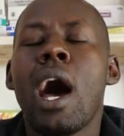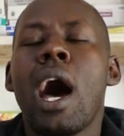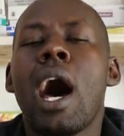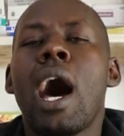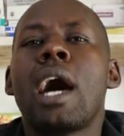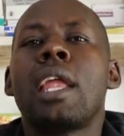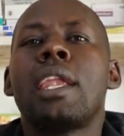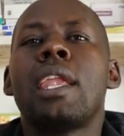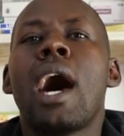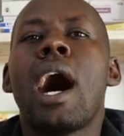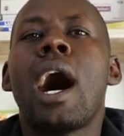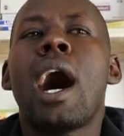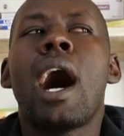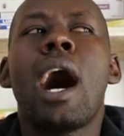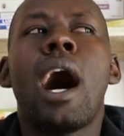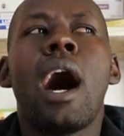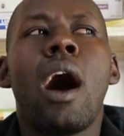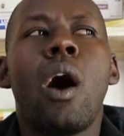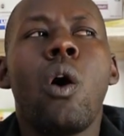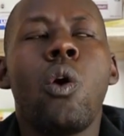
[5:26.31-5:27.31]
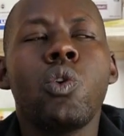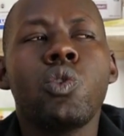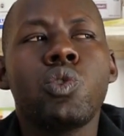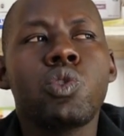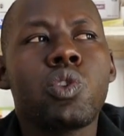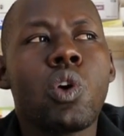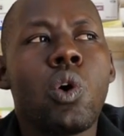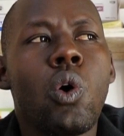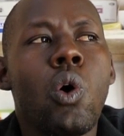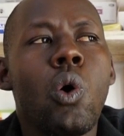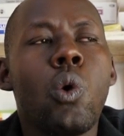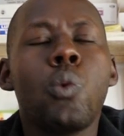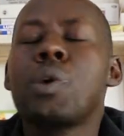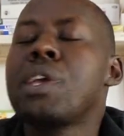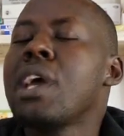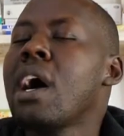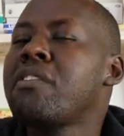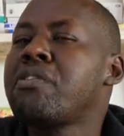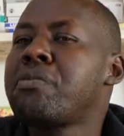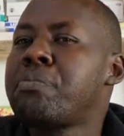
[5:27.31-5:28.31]
And also we
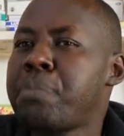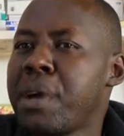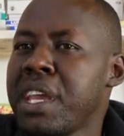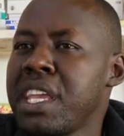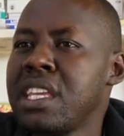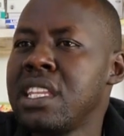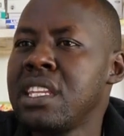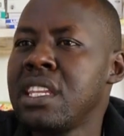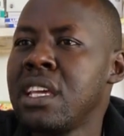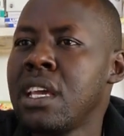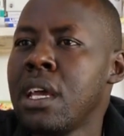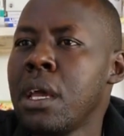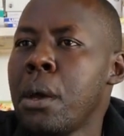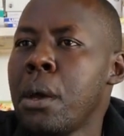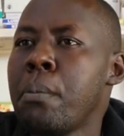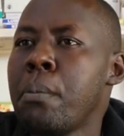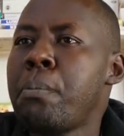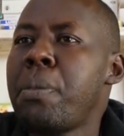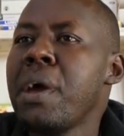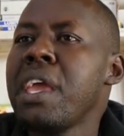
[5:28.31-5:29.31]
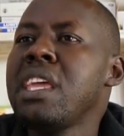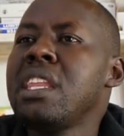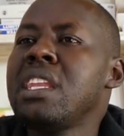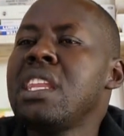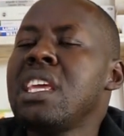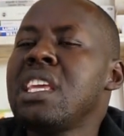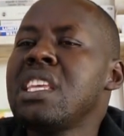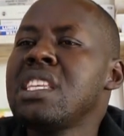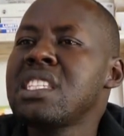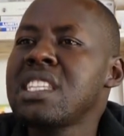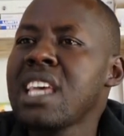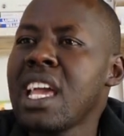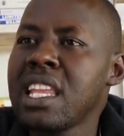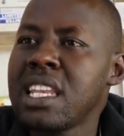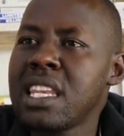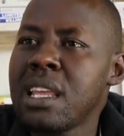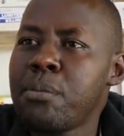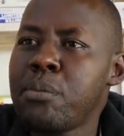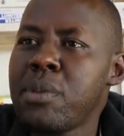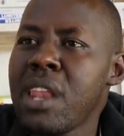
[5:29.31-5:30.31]
have pain
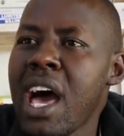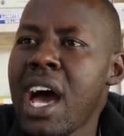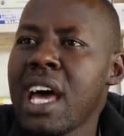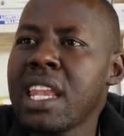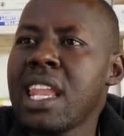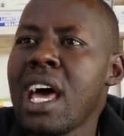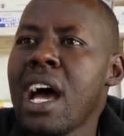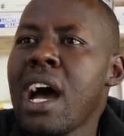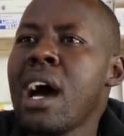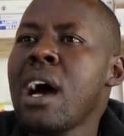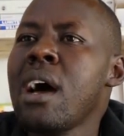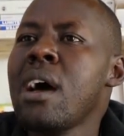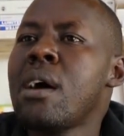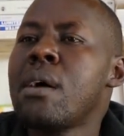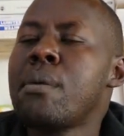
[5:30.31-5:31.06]
inside the bladder,